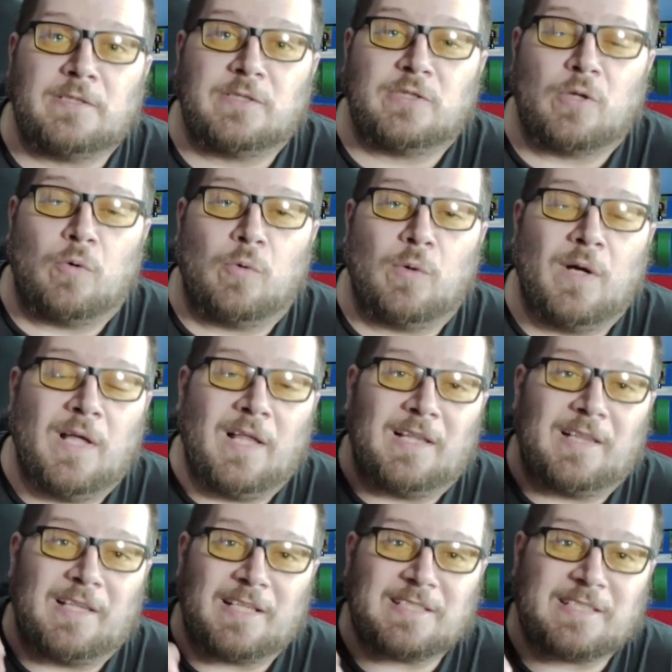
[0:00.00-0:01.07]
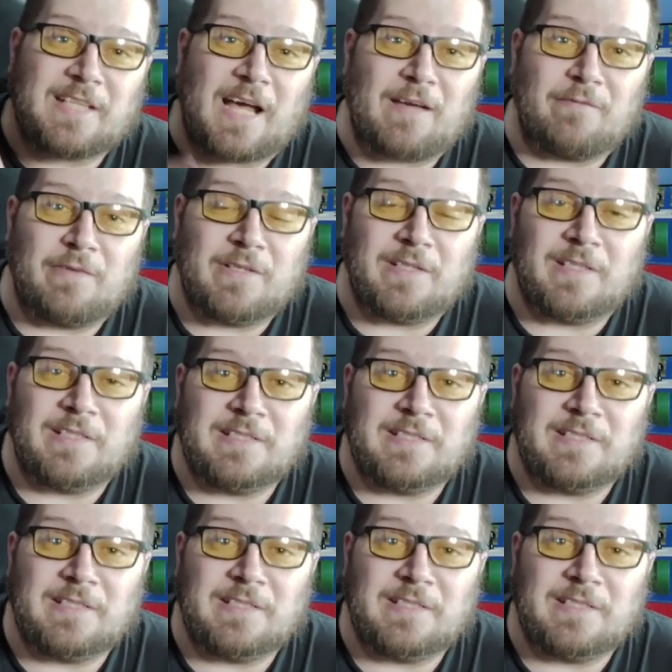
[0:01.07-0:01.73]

So let's dive into these